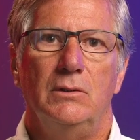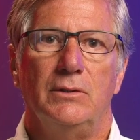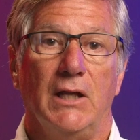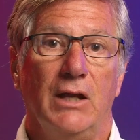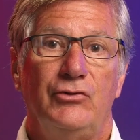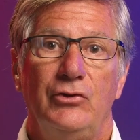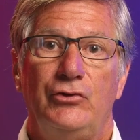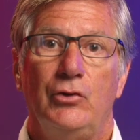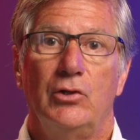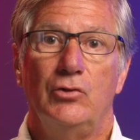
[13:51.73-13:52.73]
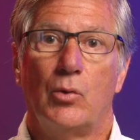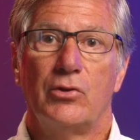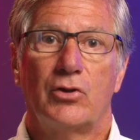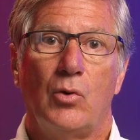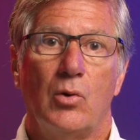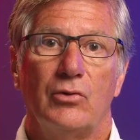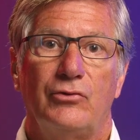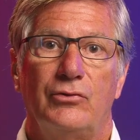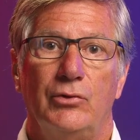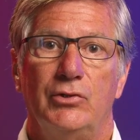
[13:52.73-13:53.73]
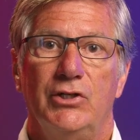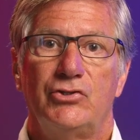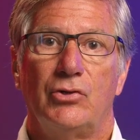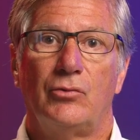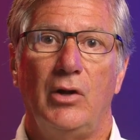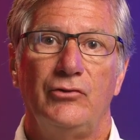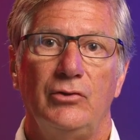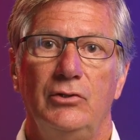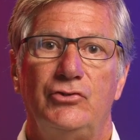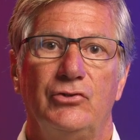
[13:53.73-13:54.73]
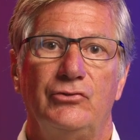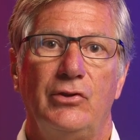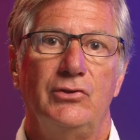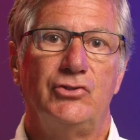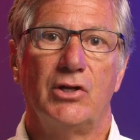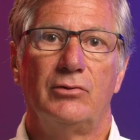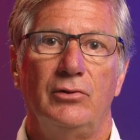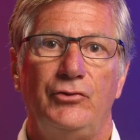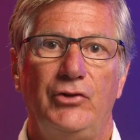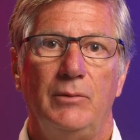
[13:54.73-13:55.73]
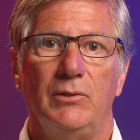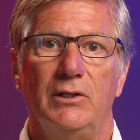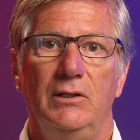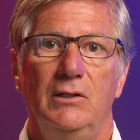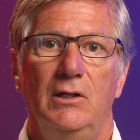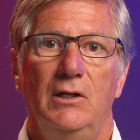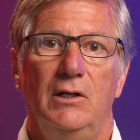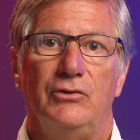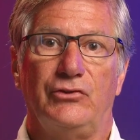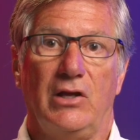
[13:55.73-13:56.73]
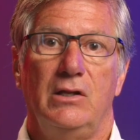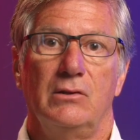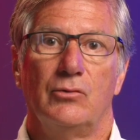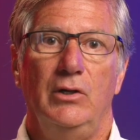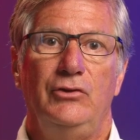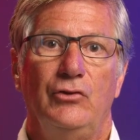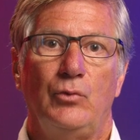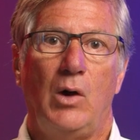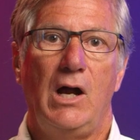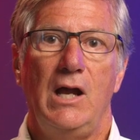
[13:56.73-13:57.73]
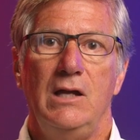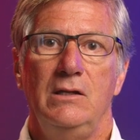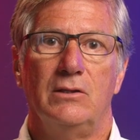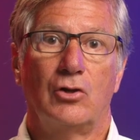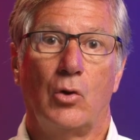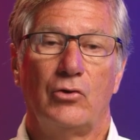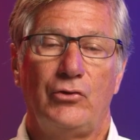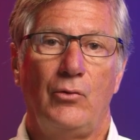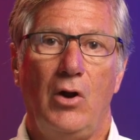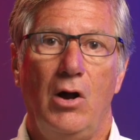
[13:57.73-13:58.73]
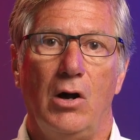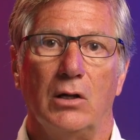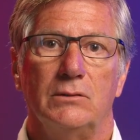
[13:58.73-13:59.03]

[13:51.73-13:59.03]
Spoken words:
The answer is to ignore the courts through additional resolutions of the General Assembly stating the reasons why the courts are wrong.